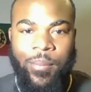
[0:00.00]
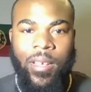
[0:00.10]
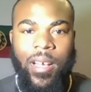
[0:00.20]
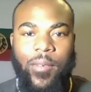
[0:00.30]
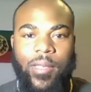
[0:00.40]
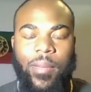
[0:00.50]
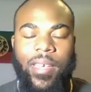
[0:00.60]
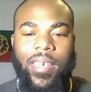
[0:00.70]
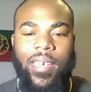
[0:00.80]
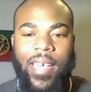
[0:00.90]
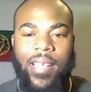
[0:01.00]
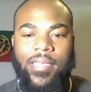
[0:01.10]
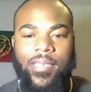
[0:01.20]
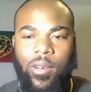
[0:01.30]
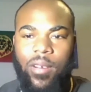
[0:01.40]
with being in that
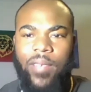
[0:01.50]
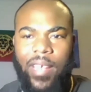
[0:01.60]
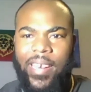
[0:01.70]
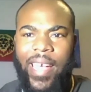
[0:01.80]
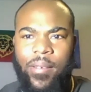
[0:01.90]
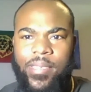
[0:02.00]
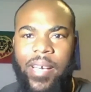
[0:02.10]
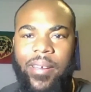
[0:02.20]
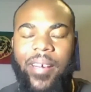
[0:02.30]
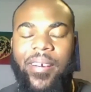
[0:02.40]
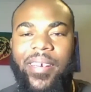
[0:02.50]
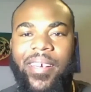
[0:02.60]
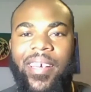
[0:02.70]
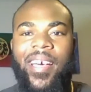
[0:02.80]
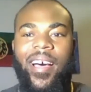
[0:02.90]
sort of like downtown area,
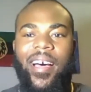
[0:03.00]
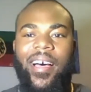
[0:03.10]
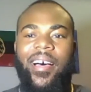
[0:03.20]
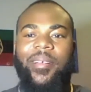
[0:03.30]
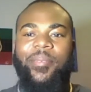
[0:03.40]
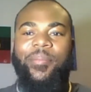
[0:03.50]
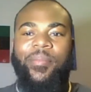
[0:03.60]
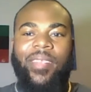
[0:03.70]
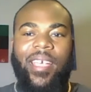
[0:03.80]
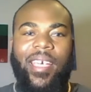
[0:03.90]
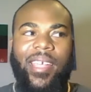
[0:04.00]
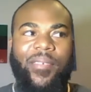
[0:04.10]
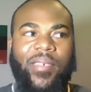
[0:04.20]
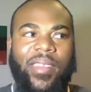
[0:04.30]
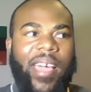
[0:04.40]
uh and
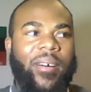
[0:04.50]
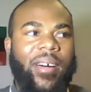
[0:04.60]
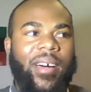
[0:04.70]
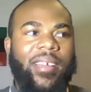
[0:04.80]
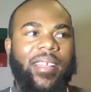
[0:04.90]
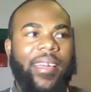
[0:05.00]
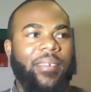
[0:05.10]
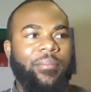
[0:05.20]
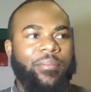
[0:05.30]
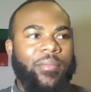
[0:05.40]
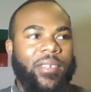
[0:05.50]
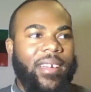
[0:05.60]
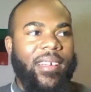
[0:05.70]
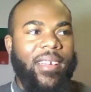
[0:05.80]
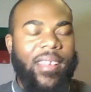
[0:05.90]
even now,
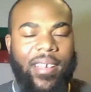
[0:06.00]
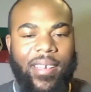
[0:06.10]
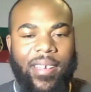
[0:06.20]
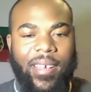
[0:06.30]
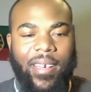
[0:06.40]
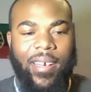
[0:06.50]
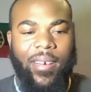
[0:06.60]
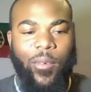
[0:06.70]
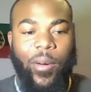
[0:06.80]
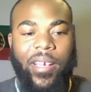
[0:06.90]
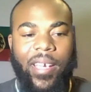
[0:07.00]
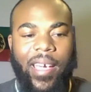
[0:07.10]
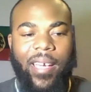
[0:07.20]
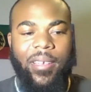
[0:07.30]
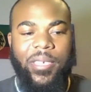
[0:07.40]
uh working at
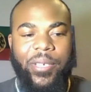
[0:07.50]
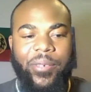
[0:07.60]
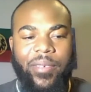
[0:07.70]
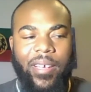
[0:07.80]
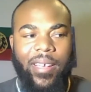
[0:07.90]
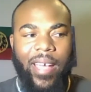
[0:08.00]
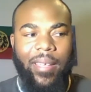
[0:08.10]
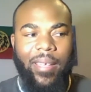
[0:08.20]
LSU, like